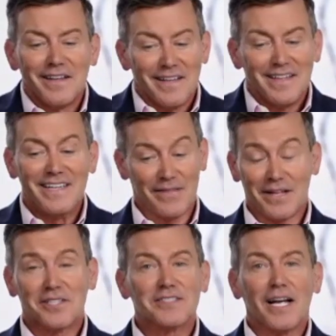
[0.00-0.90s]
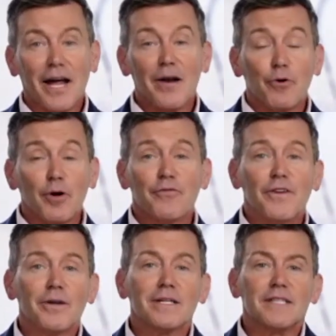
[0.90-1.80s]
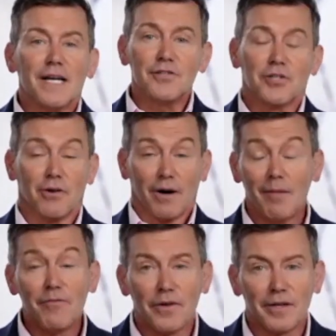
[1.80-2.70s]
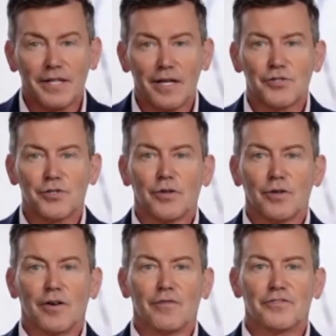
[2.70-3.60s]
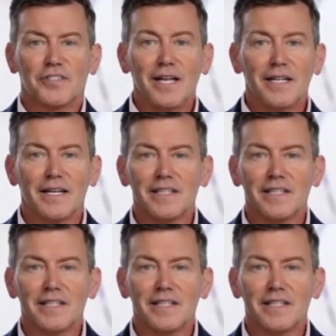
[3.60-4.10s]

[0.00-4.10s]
Yeah, that's exactly. And we're very intentional. I'm very intentional of saying it's